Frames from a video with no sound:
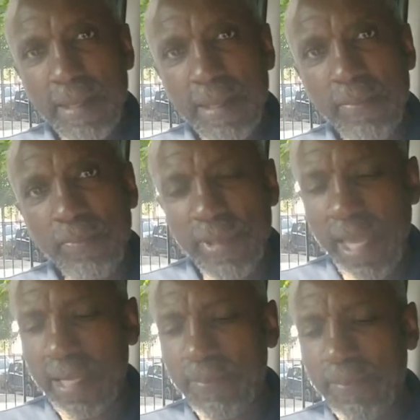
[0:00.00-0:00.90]
Yeah, the
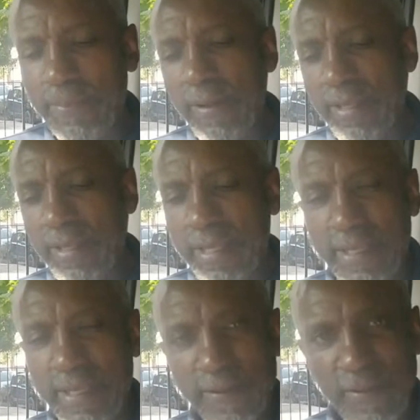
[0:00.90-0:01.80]
point of this
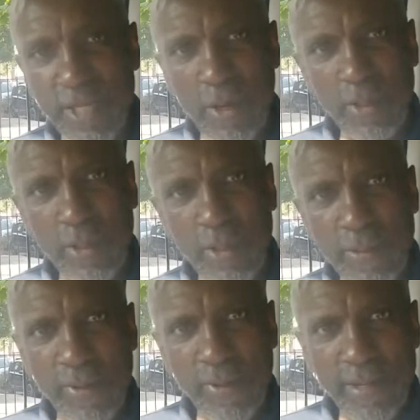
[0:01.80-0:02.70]
video, we're
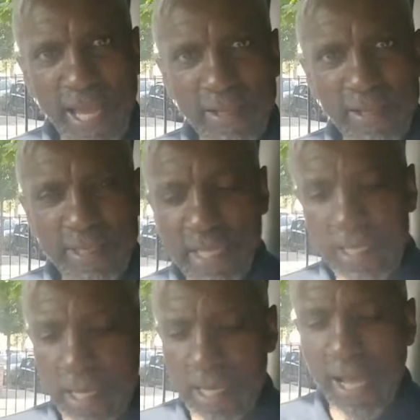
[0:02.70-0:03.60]
announcing a
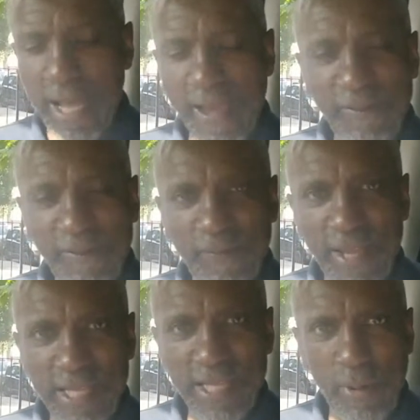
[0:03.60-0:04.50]
live event that
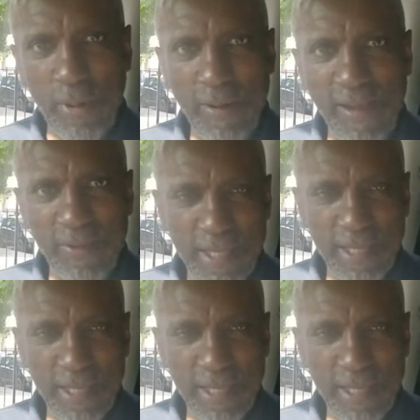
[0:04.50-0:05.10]
we're having.